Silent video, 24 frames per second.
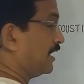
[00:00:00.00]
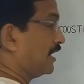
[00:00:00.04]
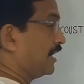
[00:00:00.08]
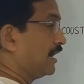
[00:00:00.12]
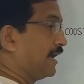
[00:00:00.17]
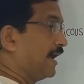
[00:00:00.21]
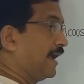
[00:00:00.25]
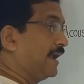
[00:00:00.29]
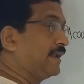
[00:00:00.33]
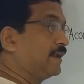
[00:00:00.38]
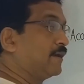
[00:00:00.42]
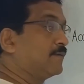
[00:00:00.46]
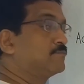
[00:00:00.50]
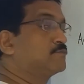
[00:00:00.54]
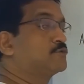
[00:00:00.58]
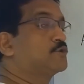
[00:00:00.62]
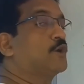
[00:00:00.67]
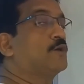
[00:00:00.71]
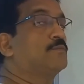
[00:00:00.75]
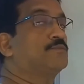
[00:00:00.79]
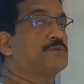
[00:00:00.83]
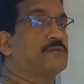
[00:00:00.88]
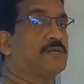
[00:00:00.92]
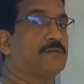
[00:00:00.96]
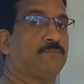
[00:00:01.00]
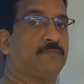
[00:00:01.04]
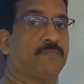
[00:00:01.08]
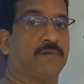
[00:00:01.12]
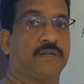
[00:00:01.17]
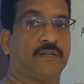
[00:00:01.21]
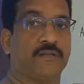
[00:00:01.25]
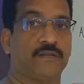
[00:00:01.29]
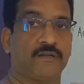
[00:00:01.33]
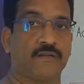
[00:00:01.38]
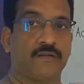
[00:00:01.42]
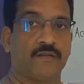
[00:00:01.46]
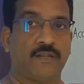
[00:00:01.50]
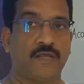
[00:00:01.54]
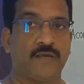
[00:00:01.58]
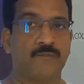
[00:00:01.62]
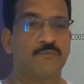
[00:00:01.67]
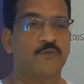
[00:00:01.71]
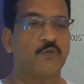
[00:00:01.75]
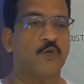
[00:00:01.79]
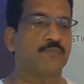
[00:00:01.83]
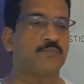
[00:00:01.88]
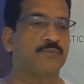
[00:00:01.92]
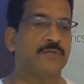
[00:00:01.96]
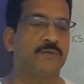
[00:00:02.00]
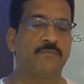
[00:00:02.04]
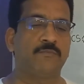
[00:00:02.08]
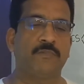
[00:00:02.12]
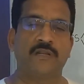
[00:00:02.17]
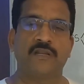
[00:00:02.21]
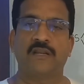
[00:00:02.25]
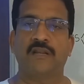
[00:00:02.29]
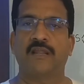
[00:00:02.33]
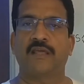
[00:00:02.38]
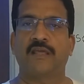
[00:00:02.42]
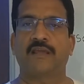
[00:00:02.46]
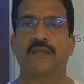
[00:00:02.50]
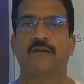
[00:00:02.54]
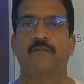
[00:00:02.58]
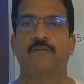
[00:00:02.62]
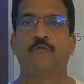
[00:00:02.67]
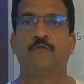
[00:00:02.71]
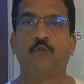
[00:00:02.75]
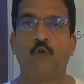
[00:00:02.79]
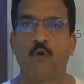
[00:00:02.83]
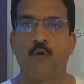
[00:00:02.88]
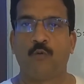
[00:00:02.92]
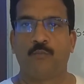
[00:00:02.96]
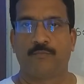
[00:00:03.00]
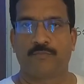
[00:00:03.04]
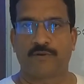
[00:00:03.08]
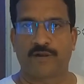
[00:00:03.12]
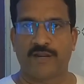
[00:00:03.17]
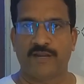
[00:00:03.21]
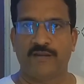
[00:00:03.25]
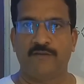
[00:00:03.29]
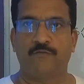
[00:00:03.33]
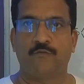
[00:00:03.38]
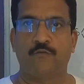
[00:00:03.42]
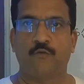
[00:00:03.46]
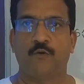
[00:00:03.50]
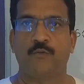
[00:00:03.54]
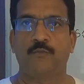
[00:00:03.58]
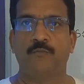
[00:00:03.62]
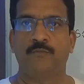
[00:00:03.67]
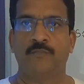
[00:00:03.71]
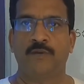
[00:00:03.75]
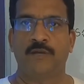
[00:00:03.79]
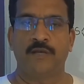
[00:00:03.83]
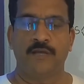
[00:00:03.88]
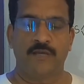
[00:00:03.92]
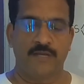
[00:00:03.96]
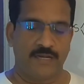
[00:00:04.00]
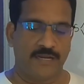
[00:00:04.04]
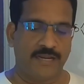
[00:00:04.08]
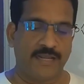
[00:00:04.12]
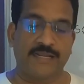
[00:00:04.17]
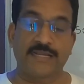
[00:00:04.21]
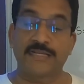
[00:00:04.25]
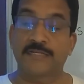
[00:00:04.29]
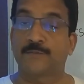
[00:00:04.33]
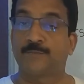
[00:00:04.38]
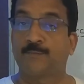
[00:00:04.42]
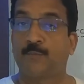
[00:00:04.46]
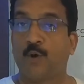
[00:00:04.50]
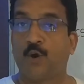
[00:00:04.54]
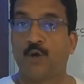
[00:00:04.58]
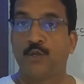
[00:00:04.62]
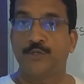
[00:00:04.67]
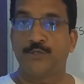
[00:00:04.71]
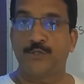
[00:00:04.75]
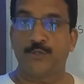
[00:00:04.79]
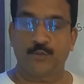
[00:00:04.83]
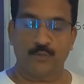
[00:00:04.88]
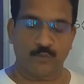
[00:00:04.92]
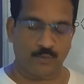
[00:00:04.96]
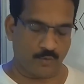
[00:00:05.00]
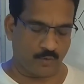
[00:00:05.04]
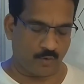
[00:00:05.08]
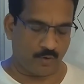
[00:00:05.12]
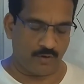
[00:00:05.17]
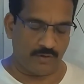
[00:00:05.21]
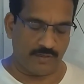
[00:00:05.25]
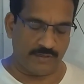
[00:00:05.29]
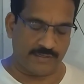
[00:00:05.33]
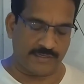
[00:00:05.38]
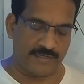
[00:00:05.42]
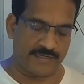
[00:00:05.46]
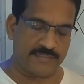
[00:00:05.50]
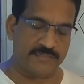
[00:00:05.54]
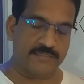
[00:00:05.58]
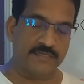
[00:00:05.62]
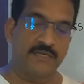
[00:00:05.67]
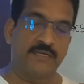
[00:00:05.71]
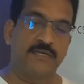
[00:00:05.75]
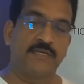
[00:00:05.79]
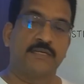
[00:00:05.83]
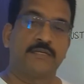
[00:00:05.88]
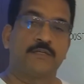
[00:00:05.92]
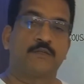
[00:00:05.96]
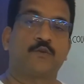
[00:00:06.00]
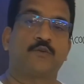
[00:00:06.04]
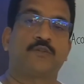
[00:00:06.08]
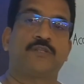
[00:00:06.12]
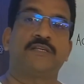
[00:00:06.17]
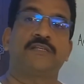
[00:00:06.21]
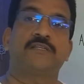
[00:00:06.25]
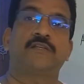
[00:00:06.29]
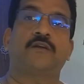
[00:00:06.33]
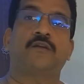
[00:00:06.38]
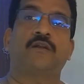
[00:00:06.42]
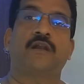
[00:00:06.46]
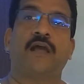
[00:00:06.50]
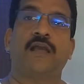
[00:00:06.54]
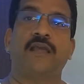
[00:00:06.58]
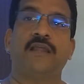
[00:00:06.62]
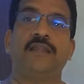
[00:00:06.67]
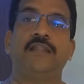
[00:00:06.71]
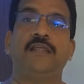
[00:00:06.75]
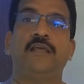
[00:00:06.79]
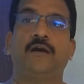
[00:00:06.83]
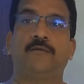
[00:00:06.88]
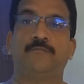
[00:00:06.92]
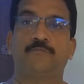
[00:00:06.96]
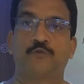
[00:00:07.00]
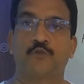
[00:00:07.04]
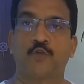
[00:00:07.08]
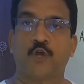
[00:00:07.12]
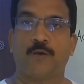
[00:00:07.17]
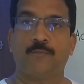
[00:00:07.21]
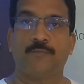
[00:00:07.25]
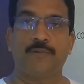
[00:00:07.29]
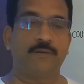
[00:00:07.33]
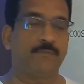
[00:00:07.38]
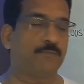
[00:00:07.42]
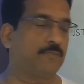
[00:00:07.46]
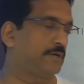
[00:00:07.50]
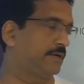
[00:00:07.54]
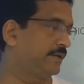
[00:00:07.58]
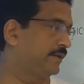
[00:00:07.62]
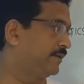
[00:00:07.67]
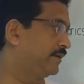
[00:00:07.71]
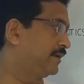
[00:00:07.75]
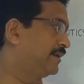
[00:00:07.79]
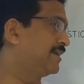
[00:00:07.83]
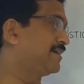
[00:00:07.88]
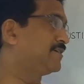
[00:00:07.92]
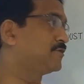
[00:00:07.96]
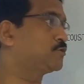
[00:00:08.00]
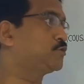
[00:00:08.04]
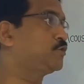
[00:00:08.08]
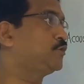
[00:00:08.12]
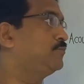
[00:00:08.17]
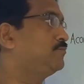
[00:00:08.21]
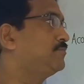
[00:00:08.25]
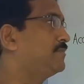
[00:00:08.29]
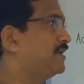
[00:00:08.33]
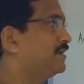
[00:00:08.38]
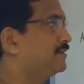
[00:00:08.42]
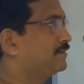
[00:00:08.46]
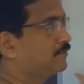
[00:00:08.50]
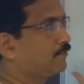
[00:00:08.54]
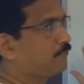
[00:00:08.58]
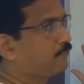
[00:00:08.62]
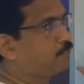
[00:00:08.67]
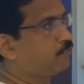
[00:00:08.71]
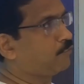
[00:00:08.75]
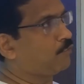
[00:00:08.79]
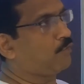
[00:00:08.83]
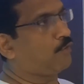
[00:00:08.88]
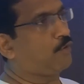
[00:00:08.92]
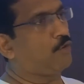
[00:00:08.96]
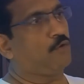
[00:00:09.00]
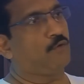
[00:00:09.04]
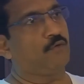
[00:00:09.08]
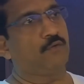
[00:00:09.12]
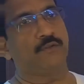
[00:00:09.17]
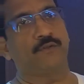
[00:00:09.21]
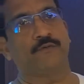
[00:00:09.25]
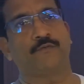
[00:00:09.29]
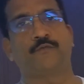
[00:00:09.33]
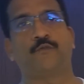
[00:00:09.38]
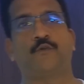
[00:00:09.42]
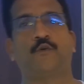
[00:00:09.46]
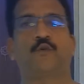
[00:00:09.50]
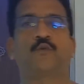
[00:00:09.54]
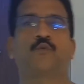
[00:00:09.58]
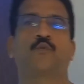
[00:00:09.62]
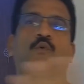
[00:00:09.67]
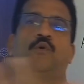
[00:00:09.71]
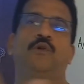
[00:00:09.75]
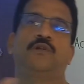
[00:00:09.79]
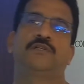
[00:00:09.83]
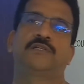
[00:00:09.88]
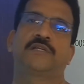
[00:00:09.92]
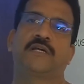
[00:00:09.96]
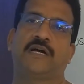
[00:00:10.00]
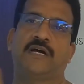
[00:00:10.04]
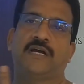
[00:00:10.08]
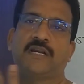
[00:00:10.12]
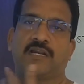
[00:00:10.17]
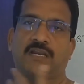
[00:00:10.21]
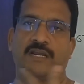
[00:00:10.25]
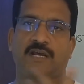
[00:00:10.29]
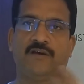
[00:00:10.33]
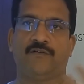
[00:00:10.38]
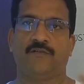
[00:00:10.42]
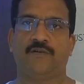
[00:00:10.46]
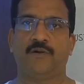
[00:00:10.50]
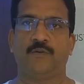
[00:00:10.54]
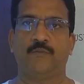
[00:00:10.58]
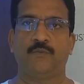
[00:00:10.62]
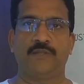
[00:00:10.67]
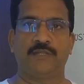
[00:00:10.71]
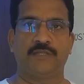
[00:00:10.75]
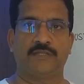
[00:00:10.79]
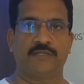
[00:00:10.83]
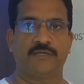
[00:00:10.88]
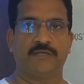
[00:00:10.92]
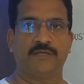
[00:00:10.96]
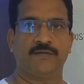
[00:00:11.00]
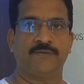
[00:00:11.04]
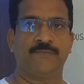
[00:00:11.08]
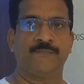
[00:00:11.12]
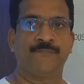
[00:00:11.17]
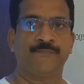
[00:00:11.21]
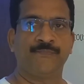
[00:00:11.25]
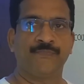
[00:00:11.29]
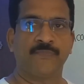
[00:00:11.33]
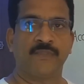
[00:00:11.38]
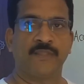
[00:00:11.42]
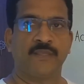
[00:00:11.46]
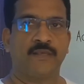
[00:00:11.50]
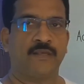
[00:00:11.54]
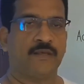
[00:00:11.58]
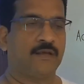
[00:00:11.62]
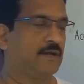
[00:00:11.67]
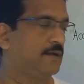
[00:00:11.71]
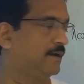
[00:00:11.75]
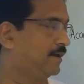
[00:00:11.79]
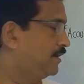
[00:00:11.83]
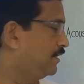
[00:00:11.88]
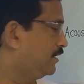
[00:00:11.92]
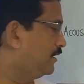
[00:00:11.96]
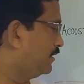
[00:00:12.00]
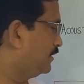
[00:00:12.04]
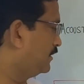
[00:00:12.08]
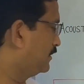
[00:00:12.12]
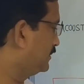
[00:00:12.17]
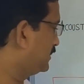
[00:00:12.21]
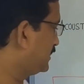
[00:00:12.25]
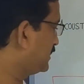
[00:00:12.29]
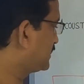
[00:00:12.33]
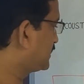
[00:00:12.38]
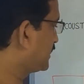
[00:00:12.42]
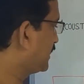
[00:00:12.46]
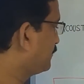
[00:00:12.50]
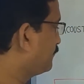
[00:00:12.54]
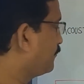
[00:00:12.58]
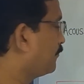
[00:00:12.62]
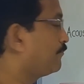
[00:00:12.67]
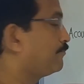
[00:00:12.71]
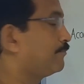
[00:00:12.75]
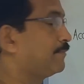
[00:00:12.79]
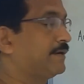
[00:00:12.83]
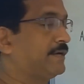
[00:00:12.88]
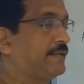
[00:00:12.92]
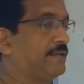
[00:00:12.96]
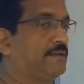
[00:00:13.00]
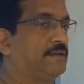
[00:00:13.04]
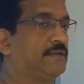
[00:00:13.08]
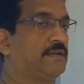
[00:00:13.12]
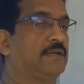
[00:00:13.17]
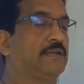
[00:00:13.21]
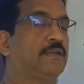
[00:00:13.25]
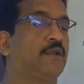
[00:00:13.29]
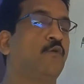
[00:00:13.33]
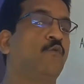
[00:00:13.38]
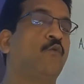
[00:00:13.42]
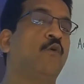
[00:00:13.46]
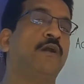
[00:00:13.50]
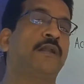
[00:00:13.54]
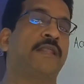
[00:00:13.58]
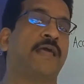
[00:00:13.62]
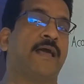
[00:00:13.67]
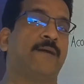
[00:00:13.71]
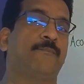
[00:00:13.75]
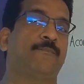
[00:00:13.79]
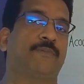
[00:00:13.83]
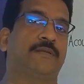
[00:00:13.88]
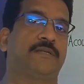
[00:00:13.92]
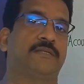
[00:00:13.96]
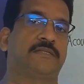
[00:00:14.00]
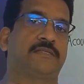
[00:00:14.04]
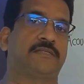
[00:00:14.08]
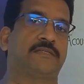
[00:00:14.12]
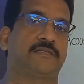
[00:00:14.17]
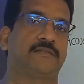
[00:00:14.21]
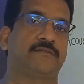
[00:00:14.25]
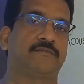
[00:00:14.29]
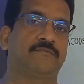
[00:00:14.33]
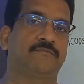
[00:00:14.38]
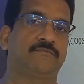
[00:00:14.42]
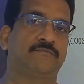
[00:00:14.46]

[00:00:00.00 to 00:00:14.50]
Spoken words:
An absorption material like a foam, right? Foam, like a sponge you call it as. So these are highly absorbent material. Assume that all the four walls are covered with this type of material. Now what happens?